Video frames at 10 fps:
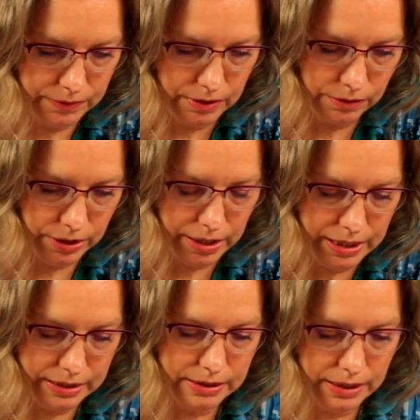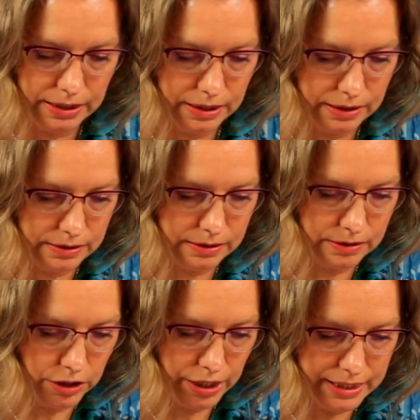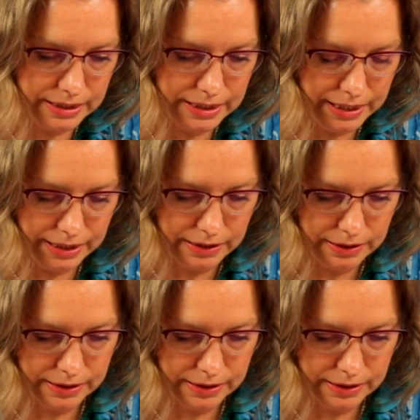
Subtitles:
You guys, it is crazy